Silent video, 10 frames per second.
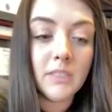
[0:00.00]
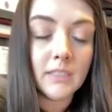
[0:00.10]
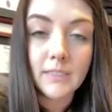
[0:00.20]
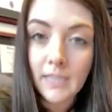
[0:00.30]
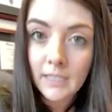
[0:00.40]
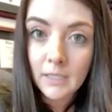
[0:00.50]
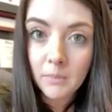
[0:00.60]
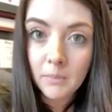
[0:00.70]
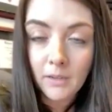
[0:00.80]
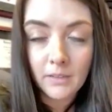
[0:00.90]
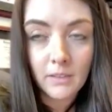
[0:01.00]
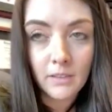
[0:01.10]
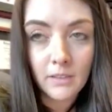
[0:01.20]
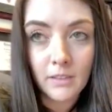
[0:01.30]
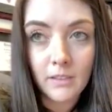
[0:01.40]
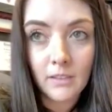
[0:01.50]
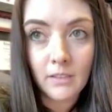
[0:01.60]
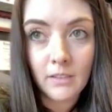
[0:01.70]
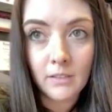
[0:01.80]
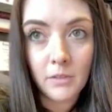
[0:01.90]
excited about the, you
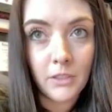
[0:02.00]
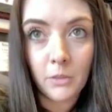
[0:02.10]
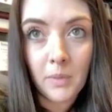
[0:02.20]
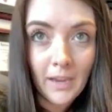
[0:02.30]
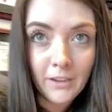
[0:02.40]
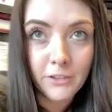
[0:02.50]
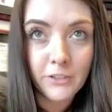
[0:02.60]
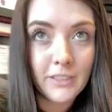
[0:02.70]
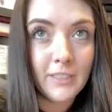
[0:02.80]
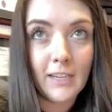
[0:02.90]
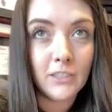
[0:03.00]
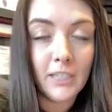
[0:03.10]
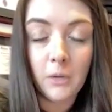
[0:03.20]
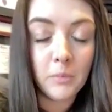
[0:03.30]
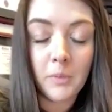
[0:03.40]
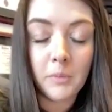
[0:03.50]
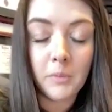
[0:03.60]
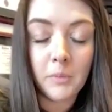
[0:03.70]
know, patterns and actually helped me pick it